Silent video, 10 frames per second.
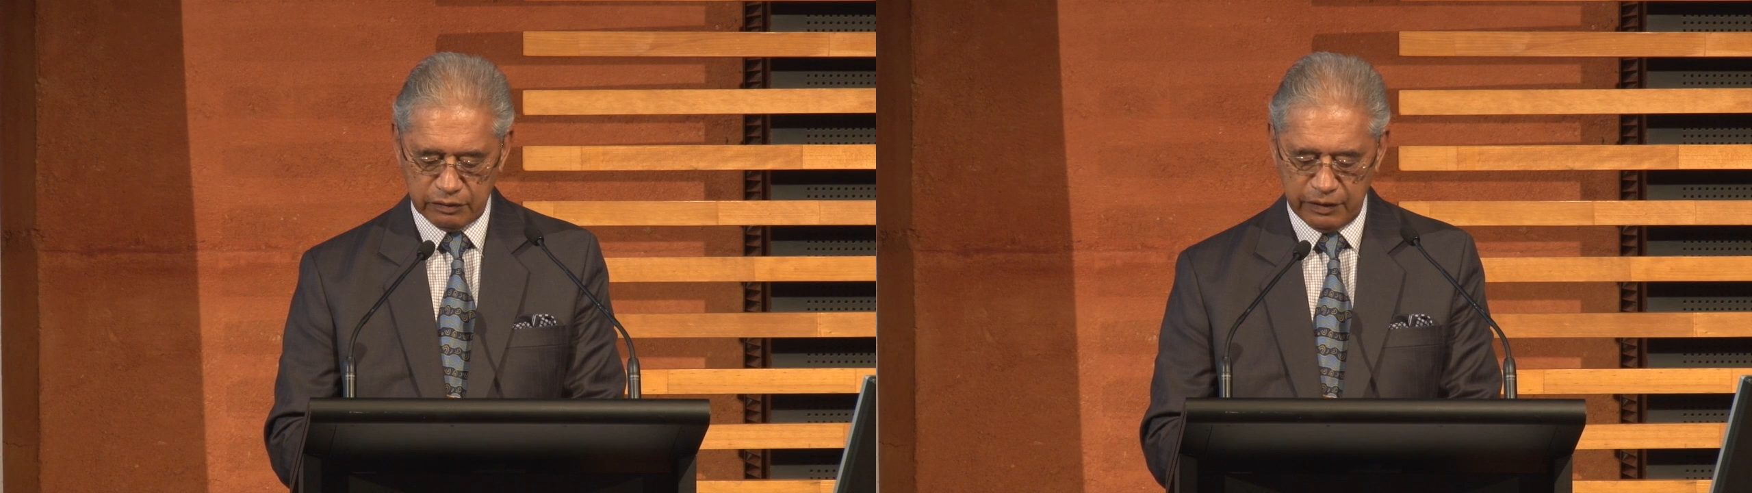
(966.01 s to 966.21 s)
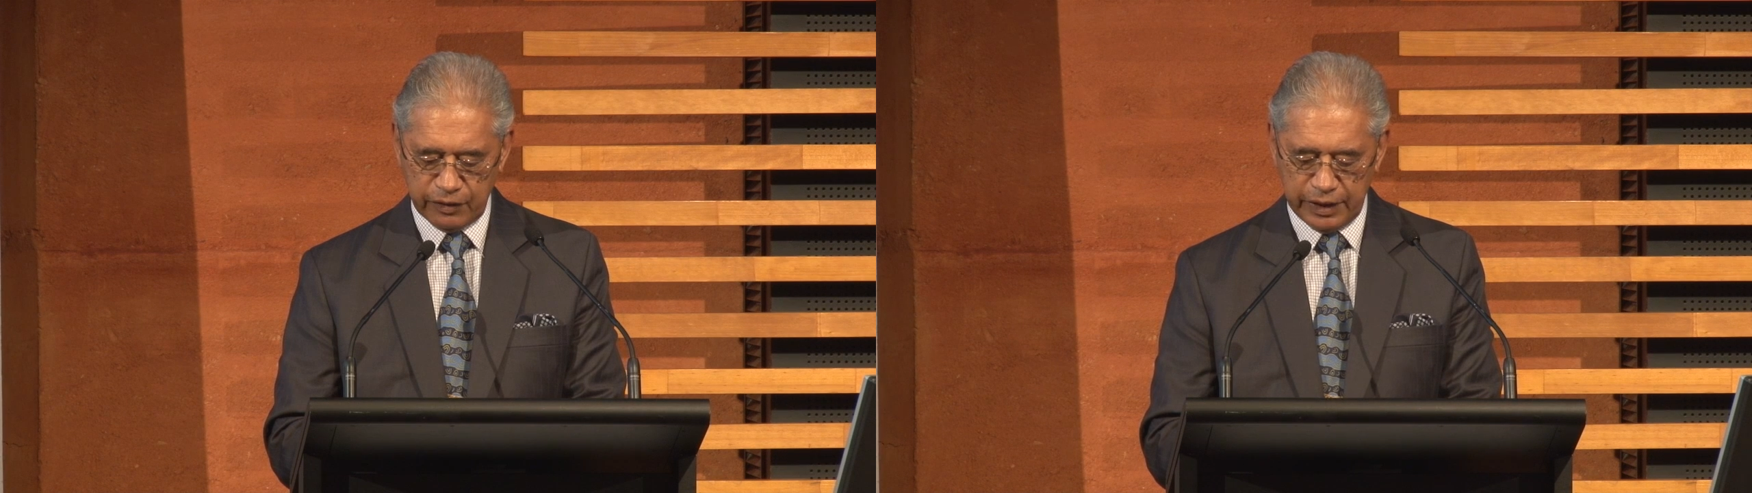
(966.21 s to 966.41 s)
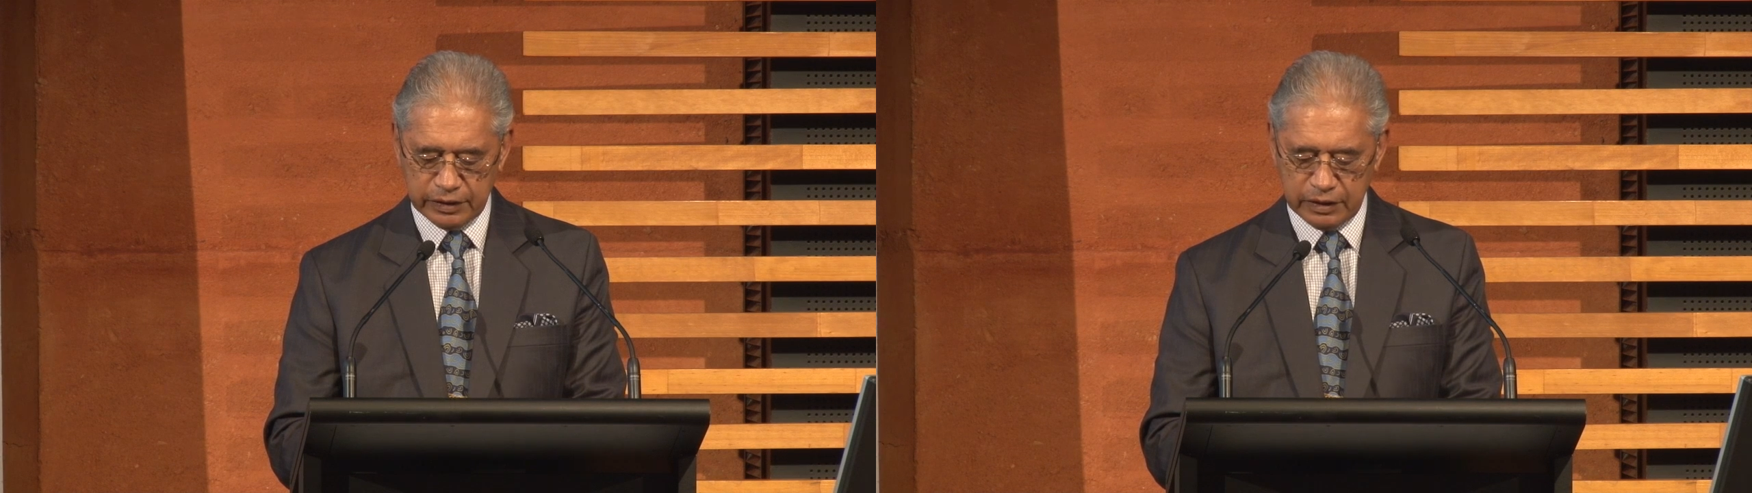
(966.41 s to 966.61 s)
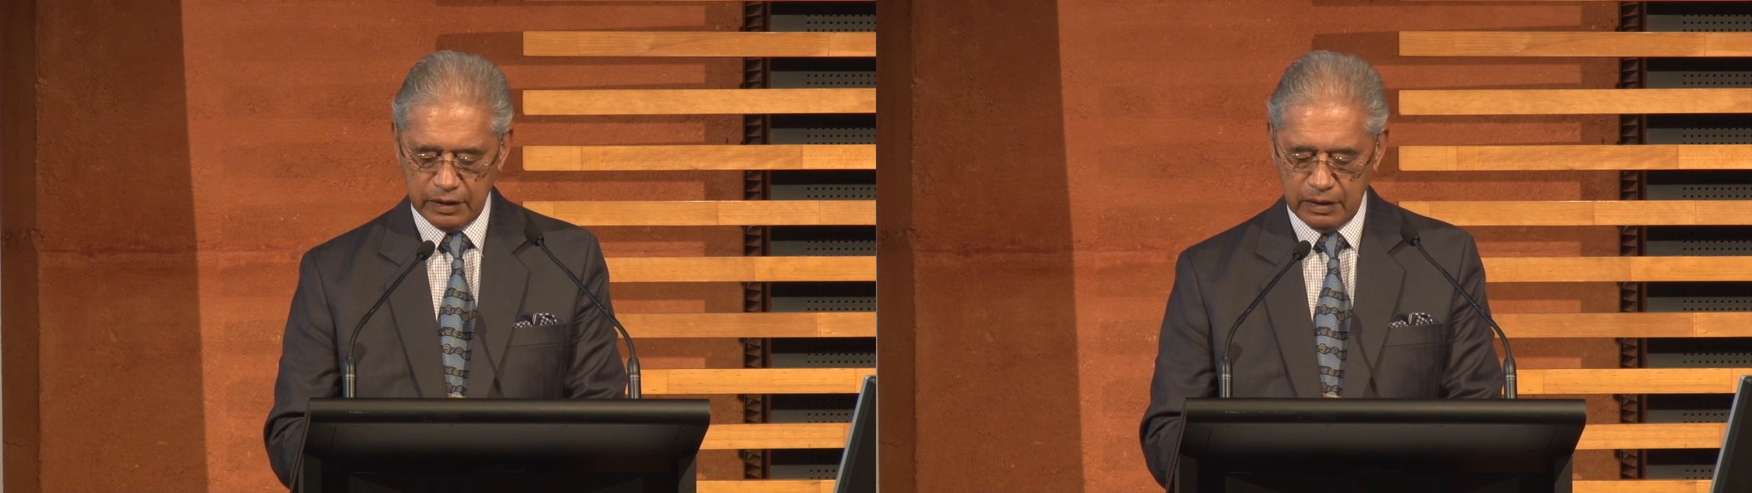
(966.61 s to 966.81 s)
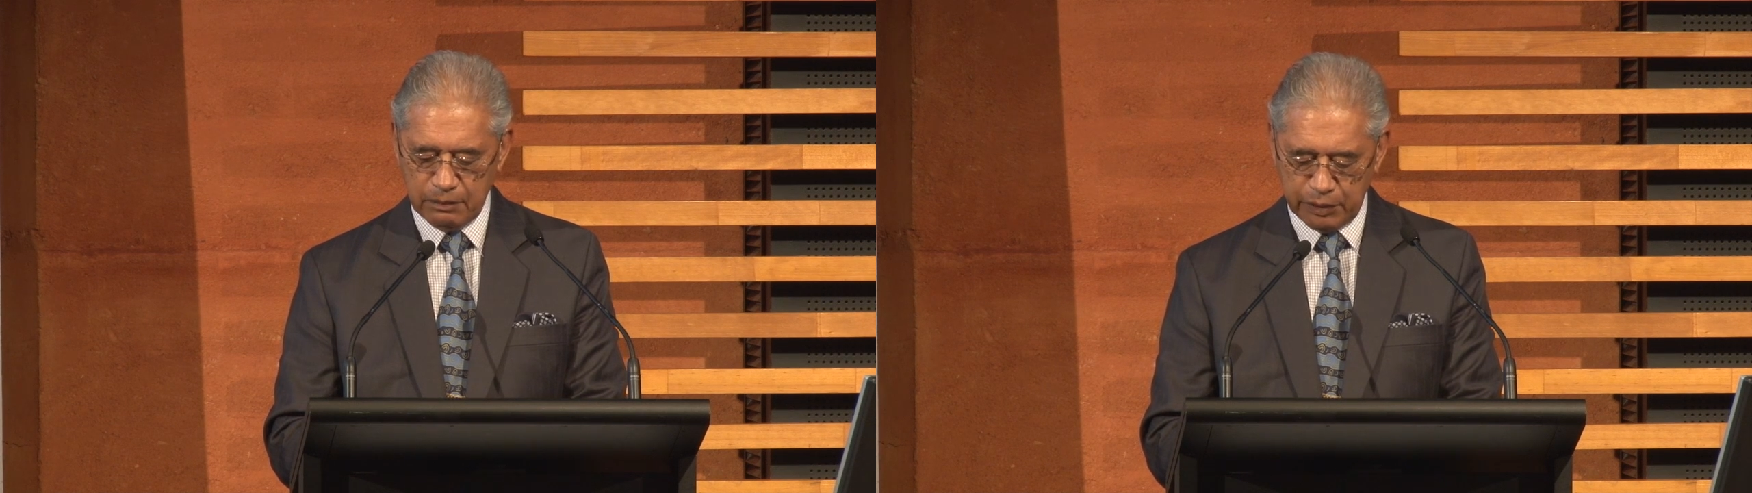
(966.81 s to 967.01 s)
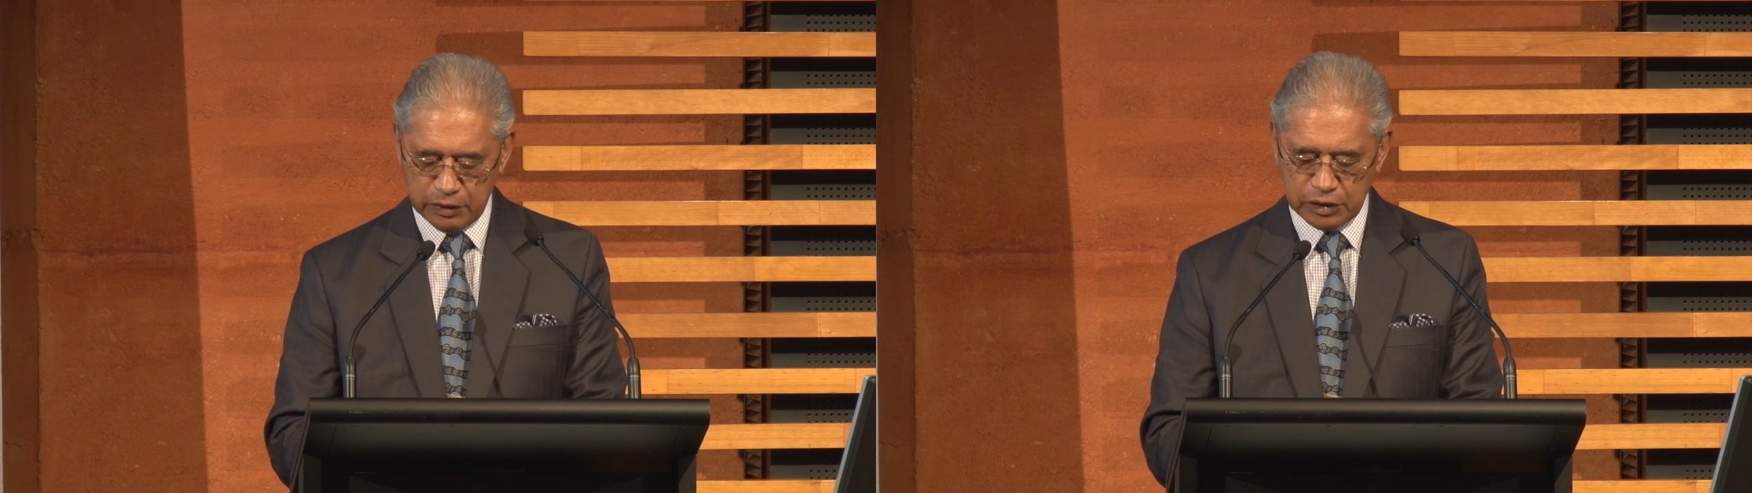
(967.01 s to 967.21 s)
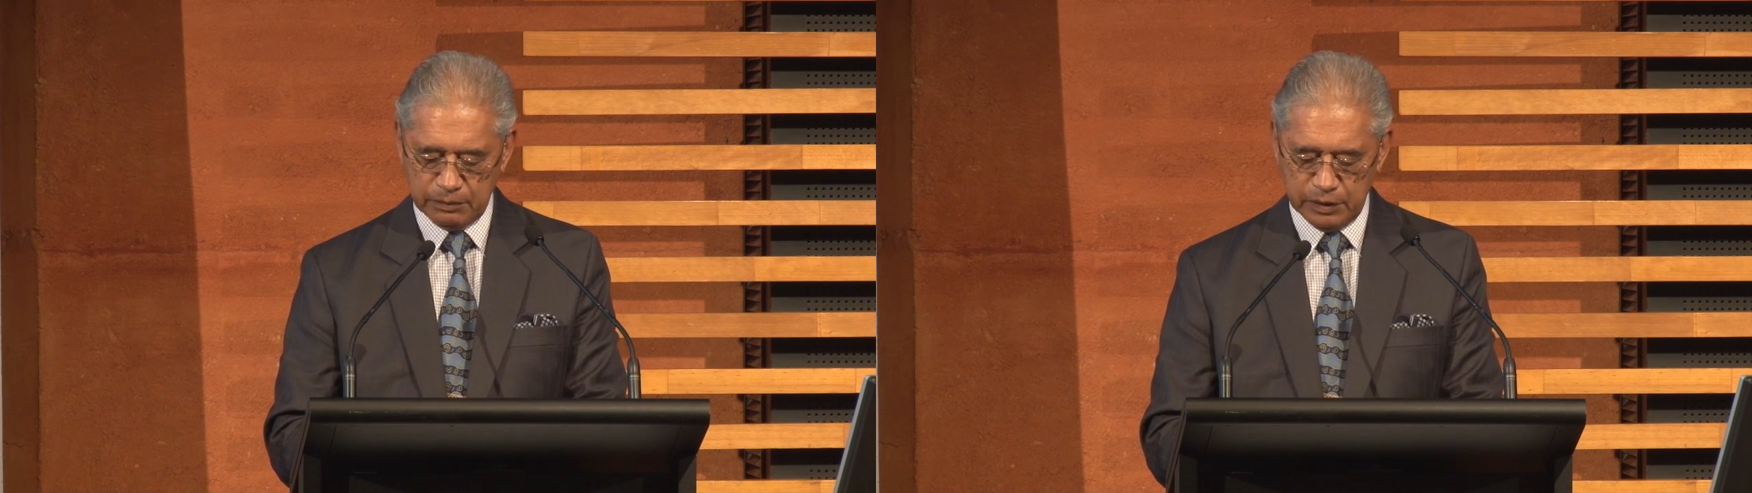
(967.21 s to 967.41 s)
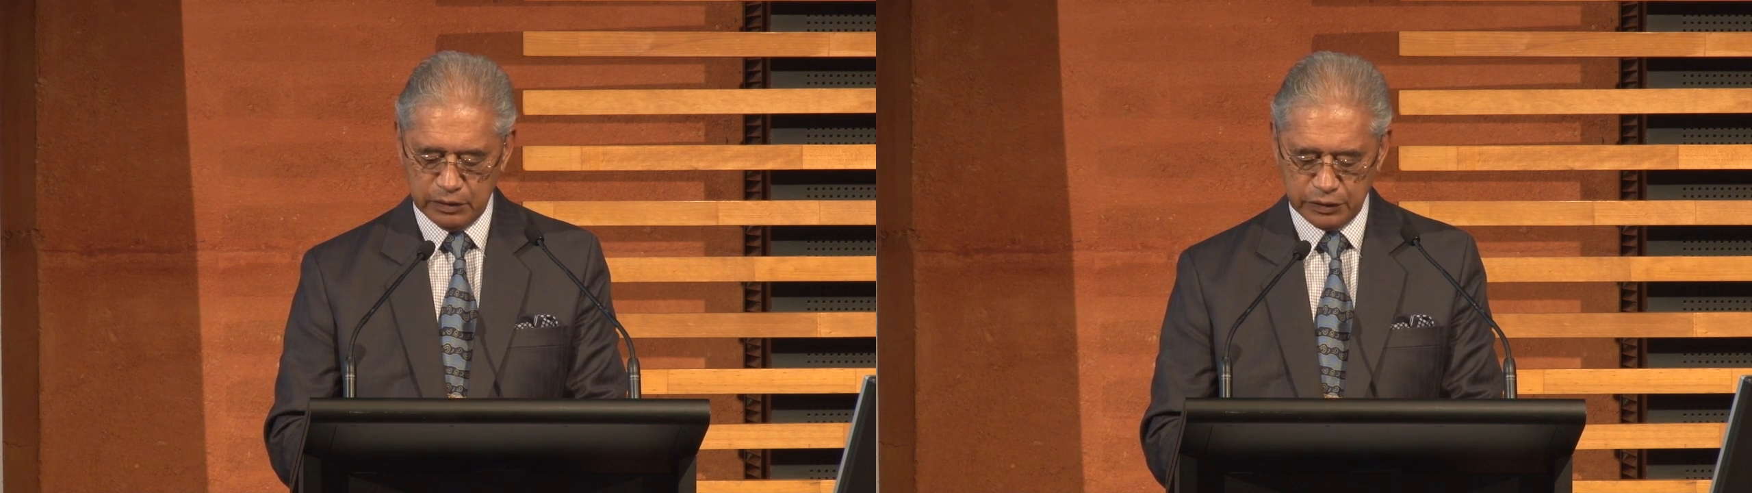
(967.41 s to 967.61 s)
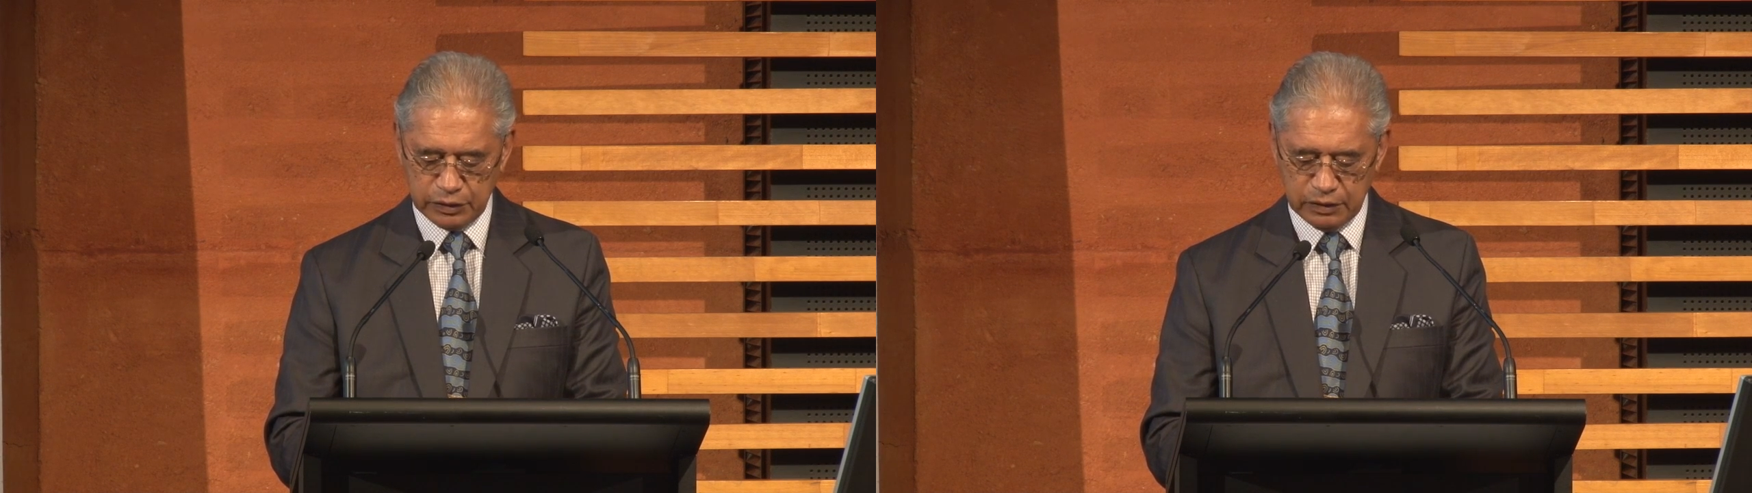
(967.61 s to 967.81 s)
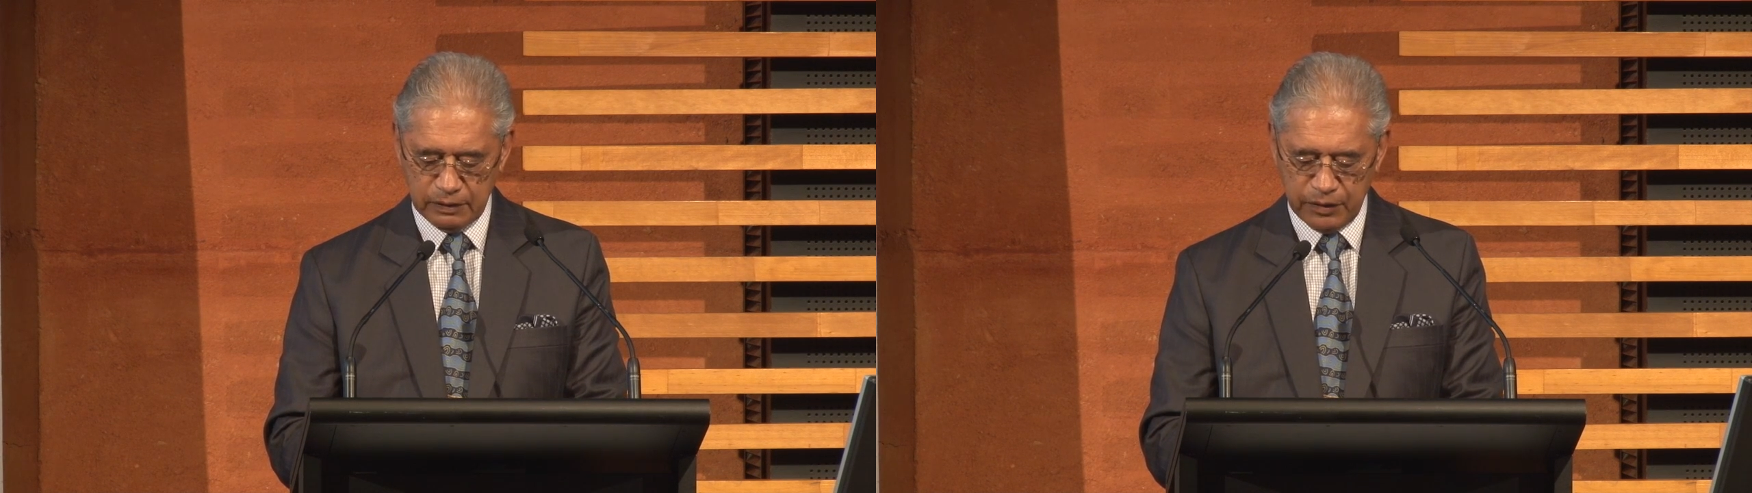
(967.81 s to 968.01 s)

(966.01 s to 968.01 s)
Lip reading: reflect principles